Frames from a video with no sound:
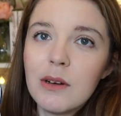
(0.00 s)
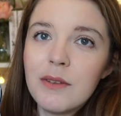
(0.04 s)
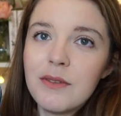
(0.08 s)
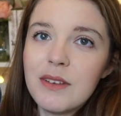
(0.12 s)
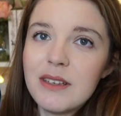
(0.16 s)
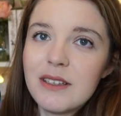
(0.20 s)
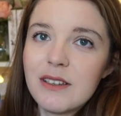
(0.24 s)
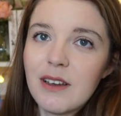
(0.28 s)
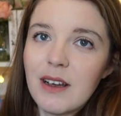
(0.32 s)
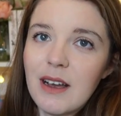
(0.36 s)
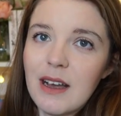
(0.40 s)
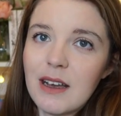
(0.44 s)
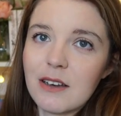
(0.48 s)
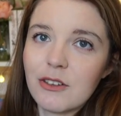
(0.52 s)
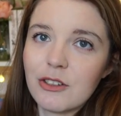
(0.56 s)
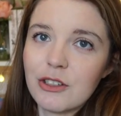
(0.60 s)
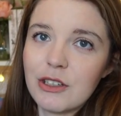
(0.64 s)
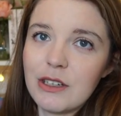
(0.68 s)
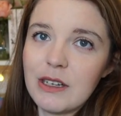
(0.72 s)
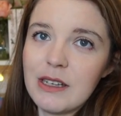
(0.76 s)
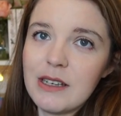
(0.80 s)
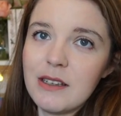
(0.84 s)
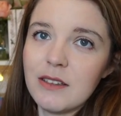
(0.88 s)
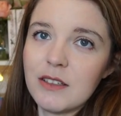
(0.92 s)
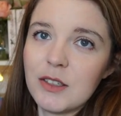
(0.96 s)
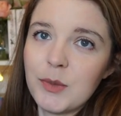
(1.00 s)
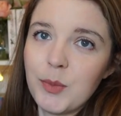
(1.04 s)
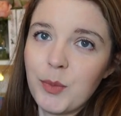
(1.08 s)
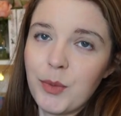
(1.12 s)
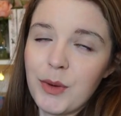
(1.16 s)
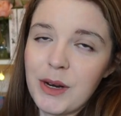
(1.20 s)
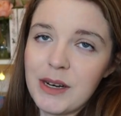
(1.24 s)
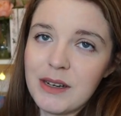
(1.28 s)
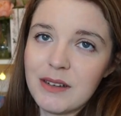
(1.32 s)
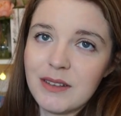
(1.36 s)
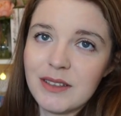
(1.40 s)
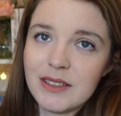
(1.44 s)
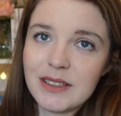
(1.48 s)
of these are actually
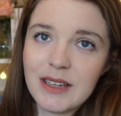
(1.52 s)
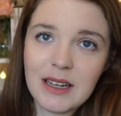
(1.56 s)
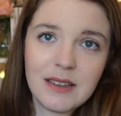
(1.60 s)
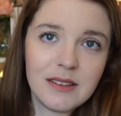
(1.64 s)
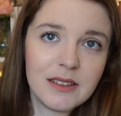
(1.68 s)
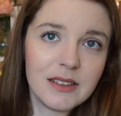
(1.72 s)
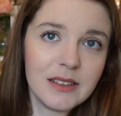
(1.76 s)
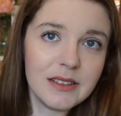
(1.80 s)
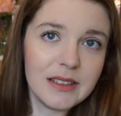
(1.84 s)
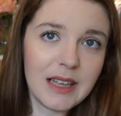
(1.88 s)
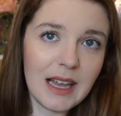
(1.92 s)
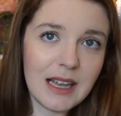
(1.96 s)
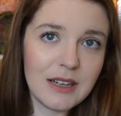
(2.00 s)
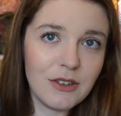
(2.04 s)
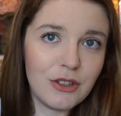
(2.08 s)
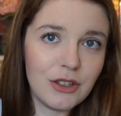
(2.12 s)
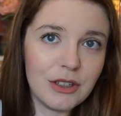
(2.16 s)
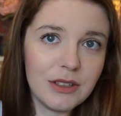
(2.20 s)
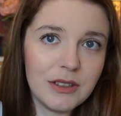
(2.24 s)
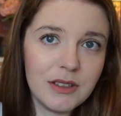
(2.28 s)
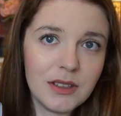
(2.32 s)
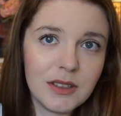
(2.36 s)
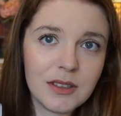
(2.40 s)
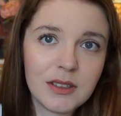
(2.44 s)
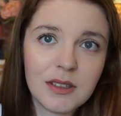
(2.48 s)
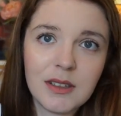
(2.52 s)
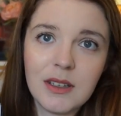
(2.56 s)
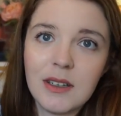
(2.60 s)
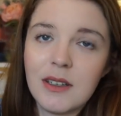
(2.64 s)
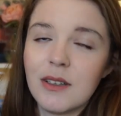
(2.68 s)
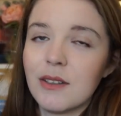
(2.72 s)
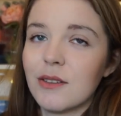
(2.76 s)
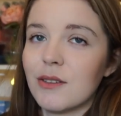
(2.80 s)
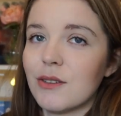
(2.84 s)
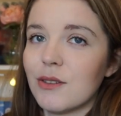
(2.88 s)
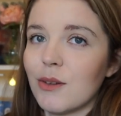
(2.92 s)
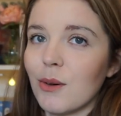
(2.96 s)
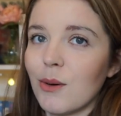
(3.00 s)
sprayed and stenciled edges.
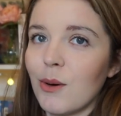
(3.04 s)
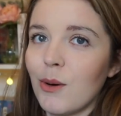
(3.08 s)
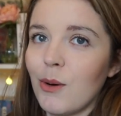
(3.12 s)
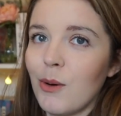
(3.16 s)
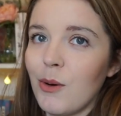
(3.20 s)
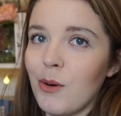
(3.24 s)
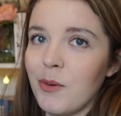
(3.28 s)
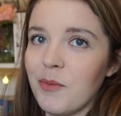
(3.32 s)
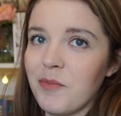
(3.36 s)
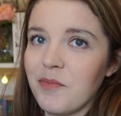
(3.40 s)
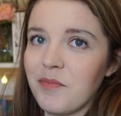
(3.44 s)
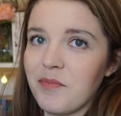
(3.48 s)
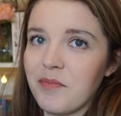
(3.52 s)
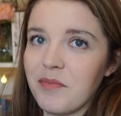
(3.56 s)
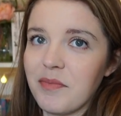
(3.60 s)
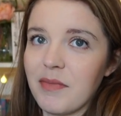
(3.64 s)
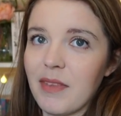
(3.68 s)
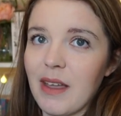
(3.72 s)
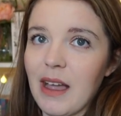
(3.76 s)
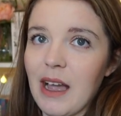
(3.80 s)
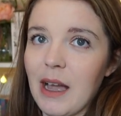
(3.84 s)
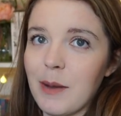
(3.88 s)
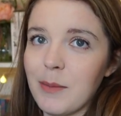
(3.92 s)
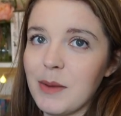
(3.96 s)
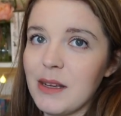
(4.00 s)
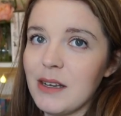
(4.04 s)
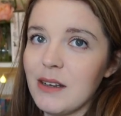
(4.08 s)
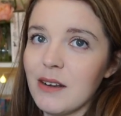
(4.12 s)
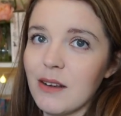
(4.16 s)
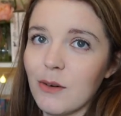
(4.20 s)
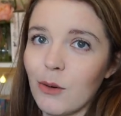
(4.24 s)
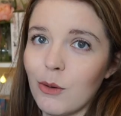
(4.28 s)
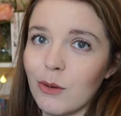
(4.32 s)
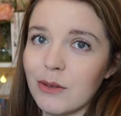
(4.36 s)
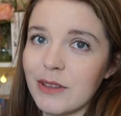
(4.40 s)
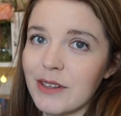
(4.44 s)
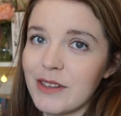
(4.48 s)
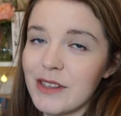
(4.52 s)
So I mean,
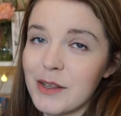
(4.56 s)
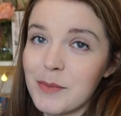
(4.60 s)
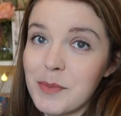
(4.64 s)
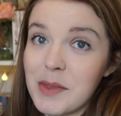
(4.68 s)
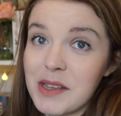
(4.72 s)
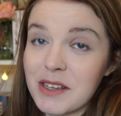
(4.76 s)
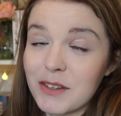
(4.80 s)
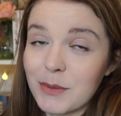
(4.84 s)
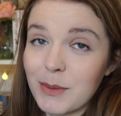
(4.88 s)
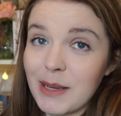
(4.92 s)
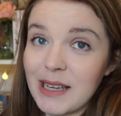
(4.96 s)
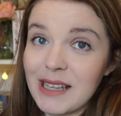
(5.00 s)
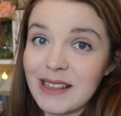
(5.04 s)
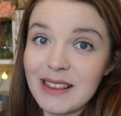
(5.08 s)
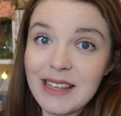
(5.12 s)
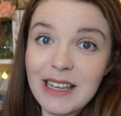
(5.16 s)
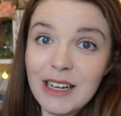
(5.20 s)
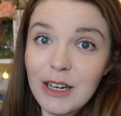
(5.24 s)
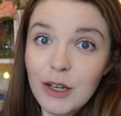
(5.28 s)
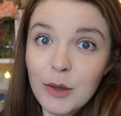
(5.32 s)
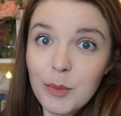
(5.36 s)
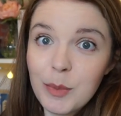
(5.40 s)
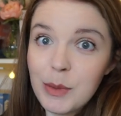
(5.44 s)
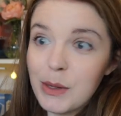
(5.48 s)
holding them this way, they look